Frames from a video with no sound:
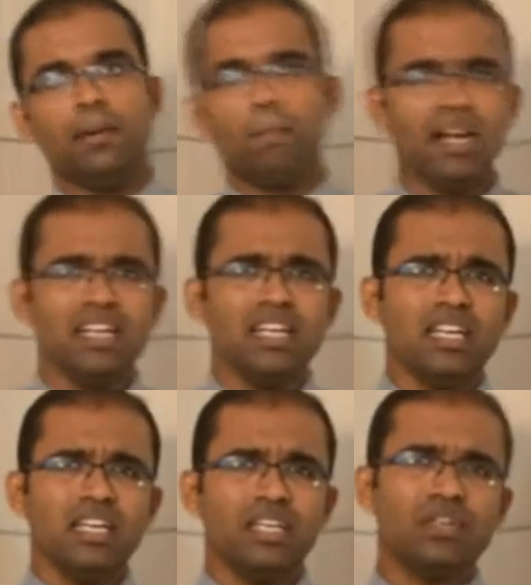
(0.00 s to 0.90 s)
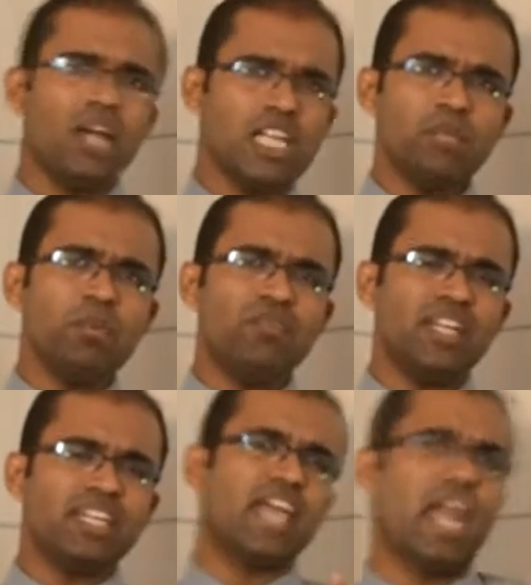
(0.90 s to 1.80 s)
But you have to be
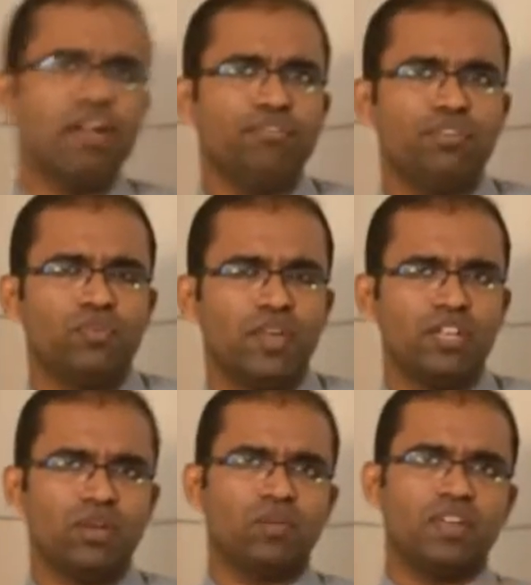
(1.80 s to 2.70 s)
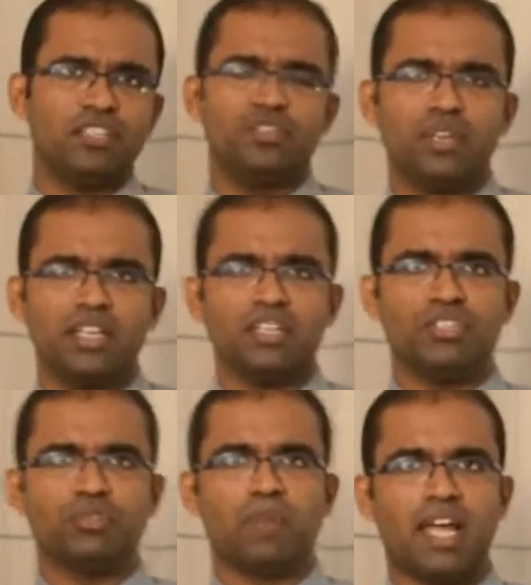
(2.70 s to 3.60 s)
very careful when you are venturing
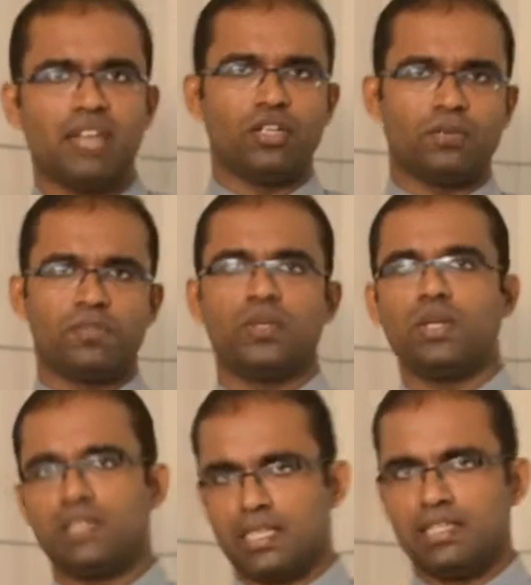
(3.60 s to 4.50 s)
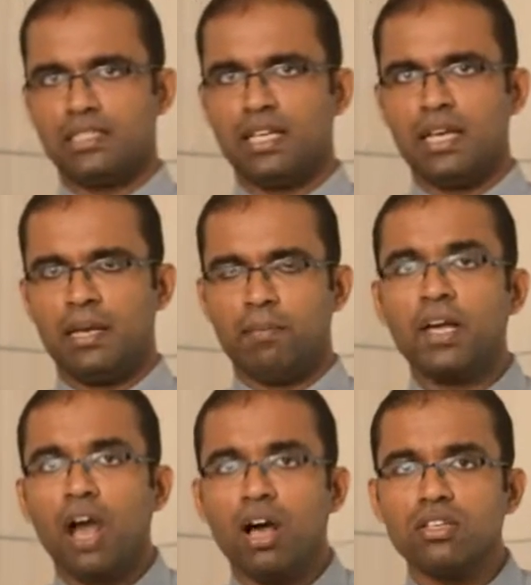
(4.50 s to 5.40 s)
into planned obsolescence,
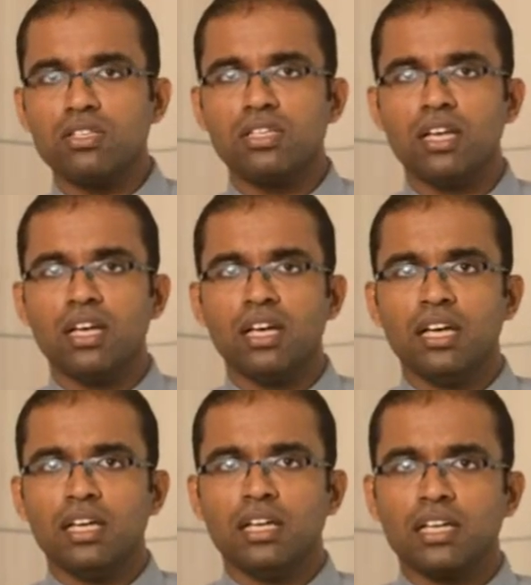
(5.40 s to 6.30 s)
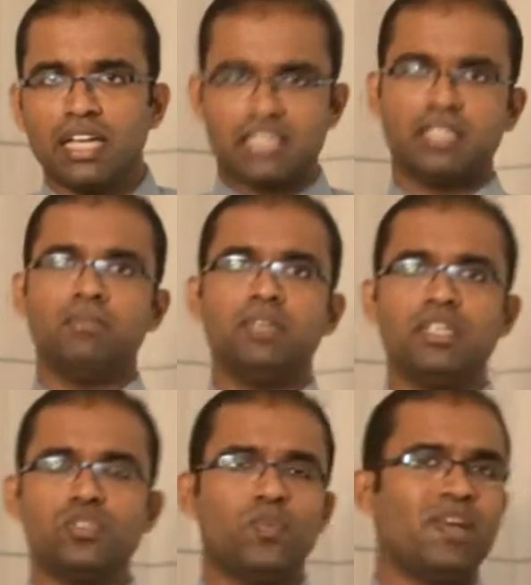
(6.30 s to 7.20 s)
because
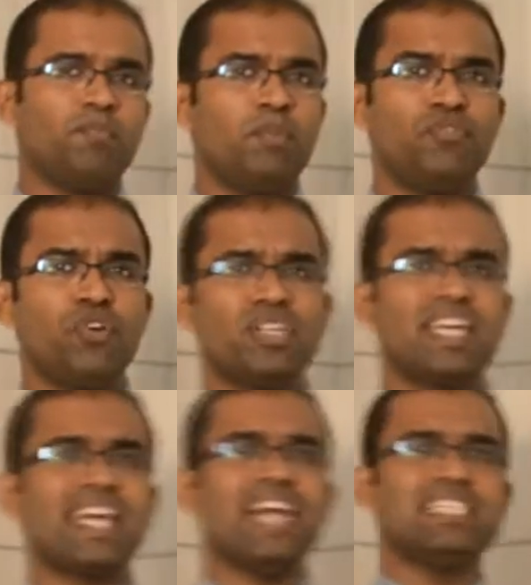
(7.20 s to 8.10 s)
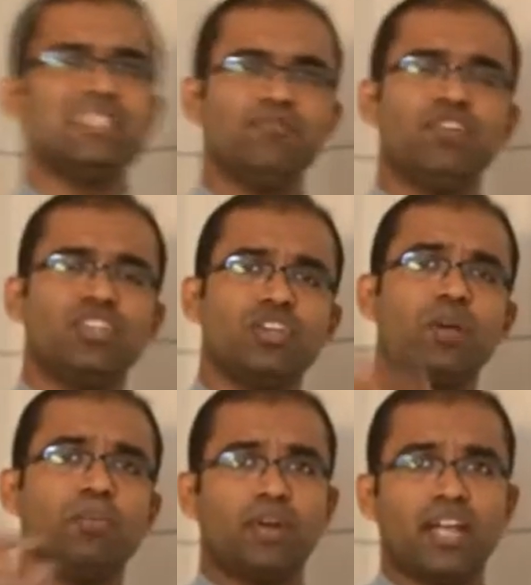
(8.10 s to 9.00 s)
customers, before they catch up with
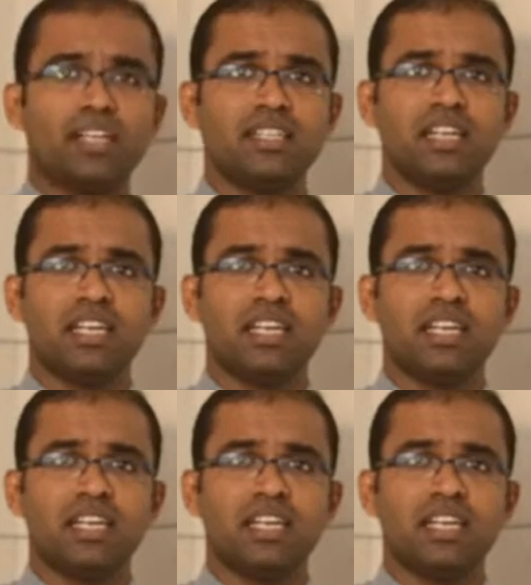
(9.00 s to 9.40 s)
your product,